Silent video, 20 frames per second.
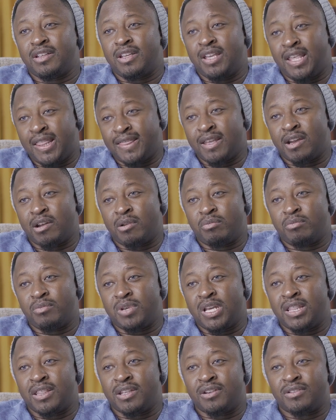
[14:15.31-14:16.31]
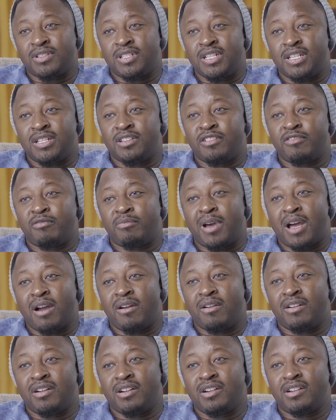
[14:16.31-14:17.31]
in their seats of
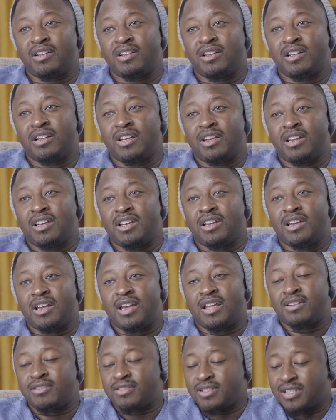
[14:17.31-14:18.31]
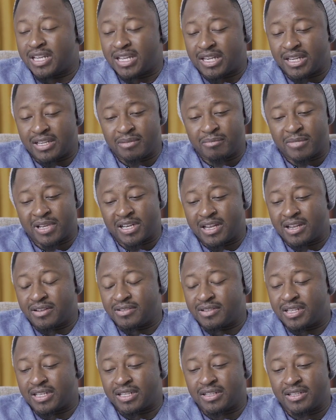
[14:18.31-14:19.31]
power. And it was like, my
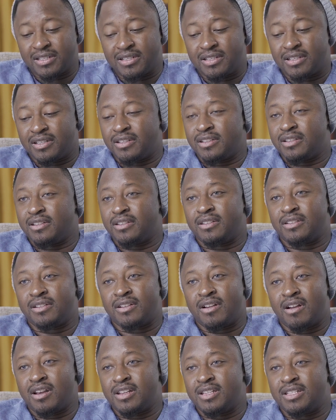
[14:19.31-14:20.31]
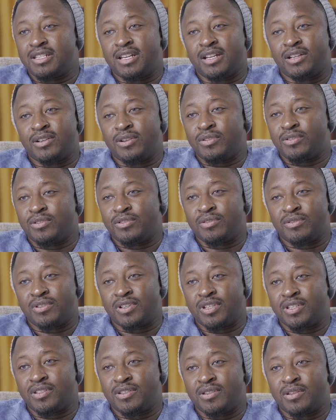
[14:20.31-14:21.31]
dad's like, listen, God is saying, don't do
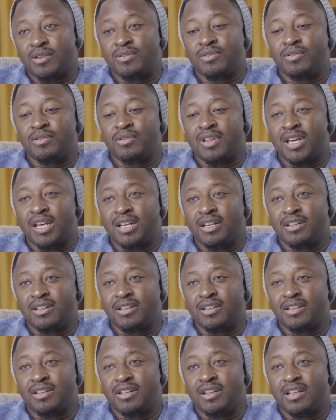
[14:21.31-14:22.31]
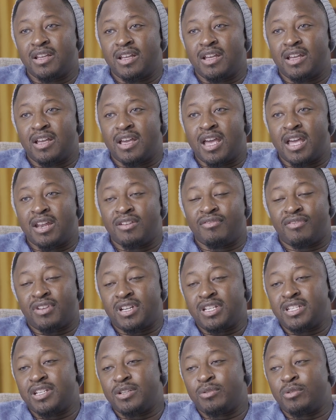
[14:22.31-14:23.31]
this, don't do that. And
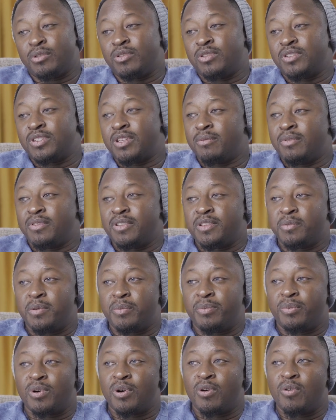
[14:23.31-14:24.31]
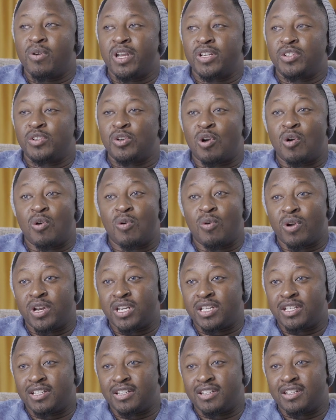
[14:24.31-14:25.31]
eventually when some of these people were going to
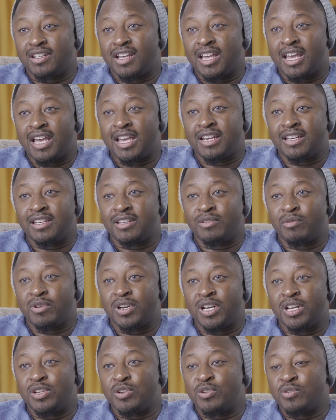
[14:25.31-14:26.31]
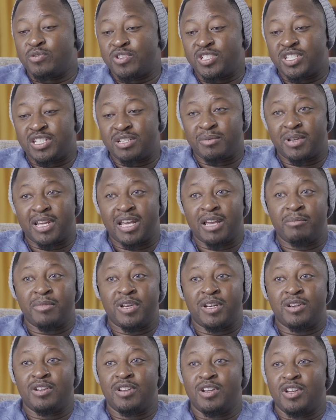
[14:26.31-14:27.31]
court and when a new regime came
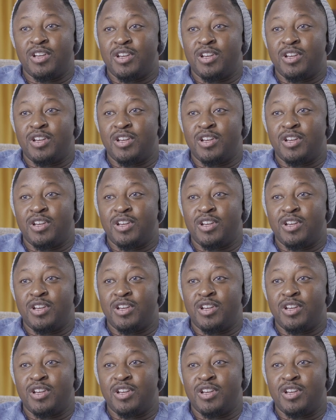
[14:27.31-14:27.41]
and,